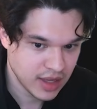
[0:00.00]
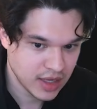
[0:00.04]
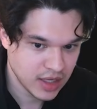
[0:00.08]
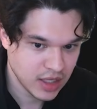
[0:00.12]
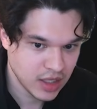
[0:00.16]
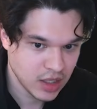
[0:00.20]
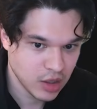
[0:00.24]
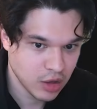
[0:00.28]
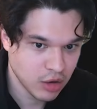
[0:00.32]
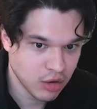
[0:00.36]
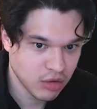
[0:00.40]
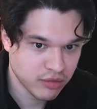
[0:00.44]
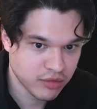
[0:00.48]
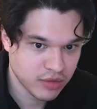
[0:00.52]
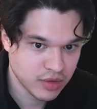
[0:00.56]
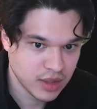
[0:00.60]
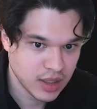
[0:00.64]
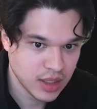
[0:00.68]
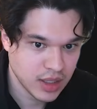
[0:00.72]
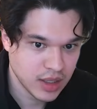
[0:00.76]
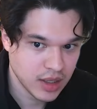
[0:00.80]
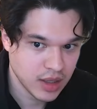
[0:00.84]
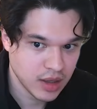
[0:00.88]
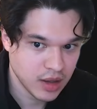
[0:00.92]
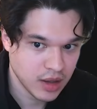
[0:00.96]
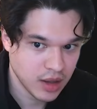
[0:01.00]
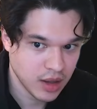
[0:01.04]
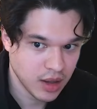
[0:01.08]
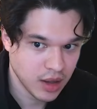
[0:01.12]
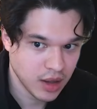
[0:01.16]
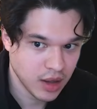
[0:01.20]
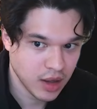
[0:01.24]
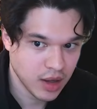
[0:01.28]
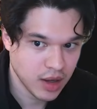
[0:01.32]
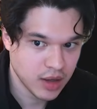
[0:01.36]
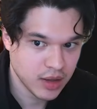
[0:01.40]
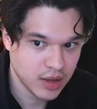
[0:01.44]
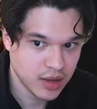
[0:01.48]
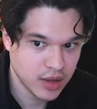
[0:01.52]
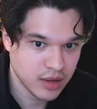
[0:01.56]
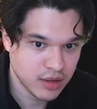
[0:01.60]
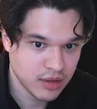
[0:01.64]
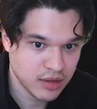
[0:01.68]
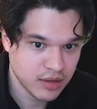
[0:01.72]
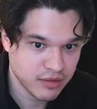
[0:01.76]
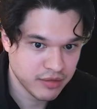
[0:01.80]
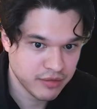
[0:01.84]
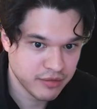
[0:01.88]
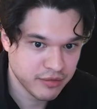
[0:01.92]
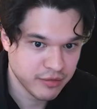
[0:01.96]
any overlay on
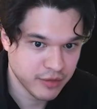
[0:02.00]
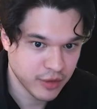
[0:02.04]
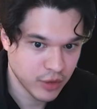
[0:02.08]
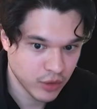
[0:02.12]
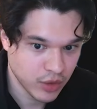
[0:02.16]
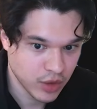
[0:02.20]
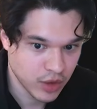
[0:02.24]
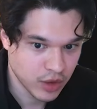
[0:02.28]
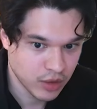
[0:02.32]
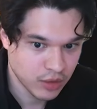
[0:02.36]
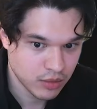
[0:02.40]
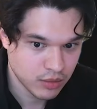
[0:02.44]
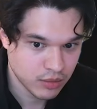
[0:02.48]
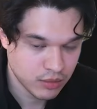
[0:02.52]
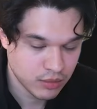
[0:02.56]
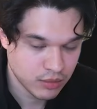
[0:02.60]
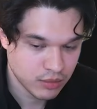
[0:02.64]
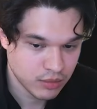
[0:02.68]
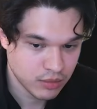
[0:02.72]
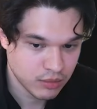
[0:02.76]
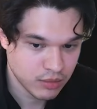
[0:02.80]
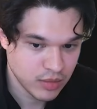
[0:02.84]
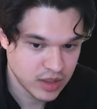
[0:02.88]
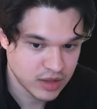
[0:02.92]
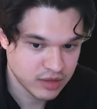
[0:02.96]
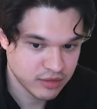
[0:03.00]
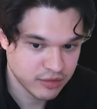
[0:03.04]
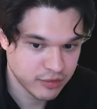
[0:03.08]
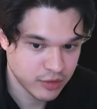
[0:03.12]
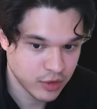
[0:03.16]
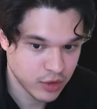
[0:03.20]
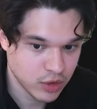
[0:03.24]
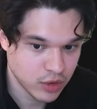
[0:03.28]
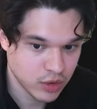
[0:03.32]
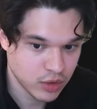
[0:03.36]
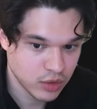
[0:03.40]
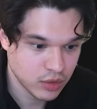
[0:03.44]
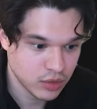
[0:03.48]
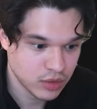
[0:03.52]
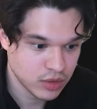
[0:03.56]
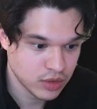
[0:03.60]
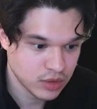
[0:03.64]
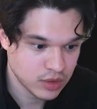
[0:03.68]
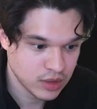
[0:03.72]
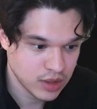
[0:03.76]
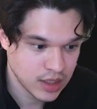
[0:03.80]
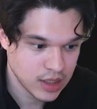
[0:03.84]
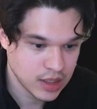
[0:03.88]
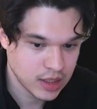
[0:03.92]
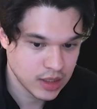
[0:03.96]
the photo. Make the photo
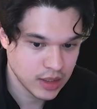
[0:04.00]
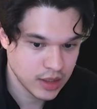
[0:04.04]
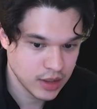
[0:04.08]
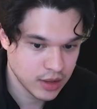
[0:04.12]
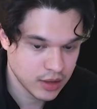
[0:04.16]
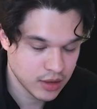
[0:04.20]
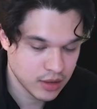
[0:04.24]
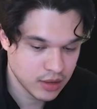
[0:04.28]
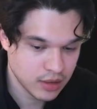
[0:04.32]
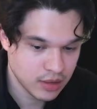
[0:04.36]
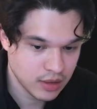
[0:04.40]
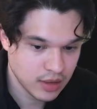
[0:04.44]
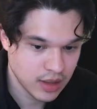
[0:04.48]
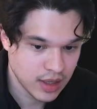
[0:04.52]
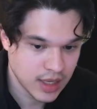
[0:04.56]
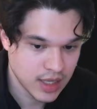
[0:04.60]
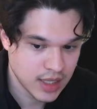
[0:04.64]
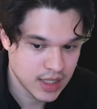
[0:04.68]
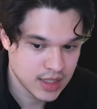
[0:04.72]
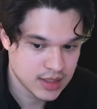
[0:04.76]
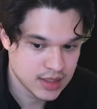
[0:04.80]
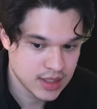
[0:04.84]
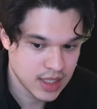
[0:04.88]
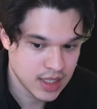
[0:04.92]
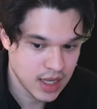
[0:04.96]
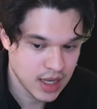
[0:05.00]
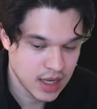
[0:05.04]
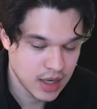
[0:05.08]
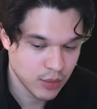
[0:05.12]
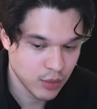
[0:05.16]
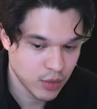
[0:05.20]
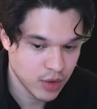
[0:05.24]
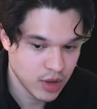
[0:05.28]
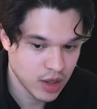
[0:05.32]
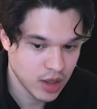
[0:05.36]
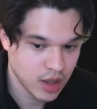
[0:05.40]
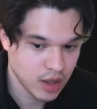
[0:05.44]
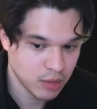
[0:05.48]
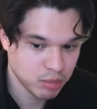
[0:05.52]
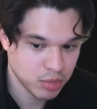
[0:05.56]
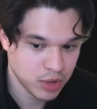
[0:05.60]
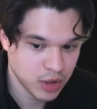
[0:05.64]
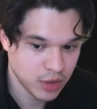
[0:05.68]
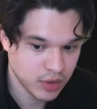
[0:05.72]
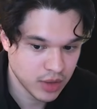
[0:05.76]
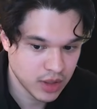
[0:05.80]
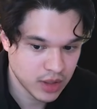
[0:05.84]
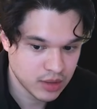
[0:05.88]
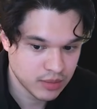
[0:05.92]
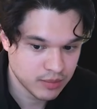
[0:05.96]
clear as I were to
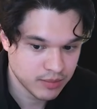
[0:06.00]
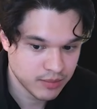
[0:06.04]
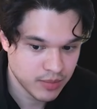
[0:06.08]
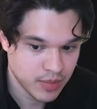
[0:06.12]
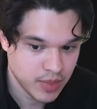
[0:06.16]
upload it.